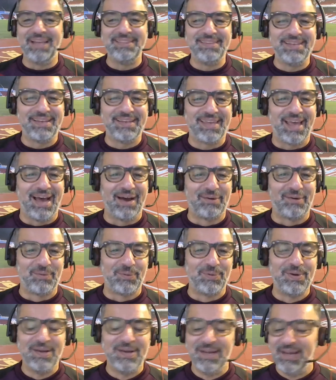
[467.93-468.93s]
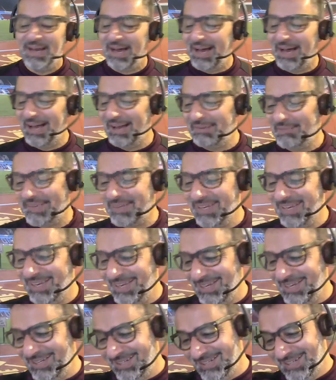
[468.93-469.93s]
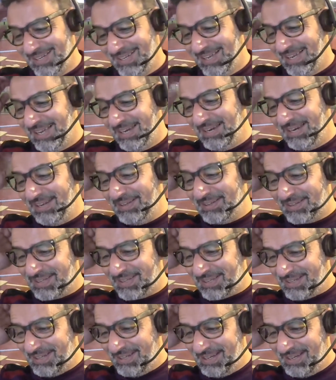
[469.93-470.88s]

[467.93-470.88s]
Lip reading: Andy Carroll? I mean, look.